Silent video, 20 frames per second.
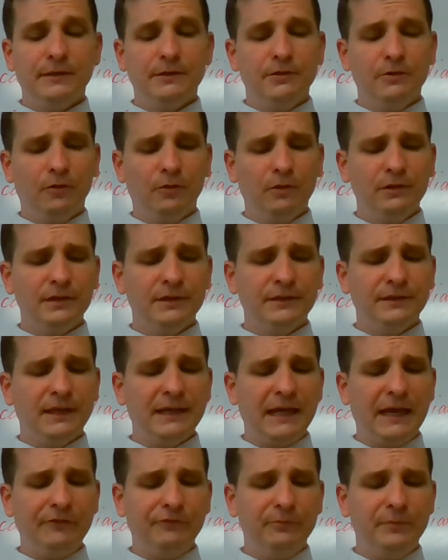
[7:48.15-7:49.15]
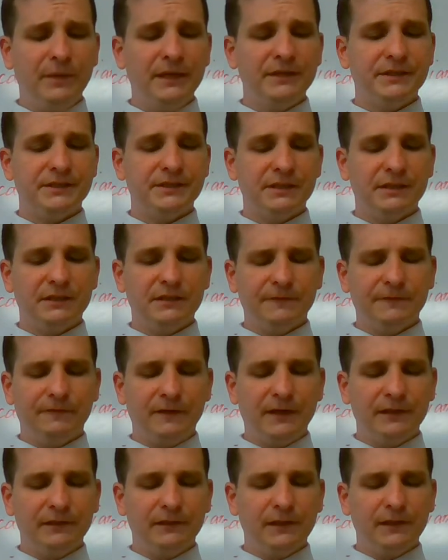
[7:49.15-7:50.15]
nor did they have medicine to
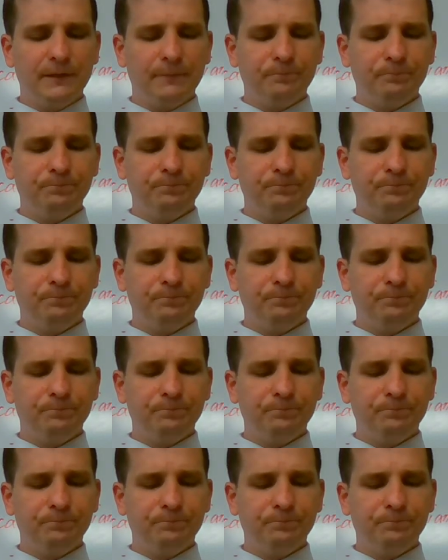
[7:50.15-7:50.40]
fight them.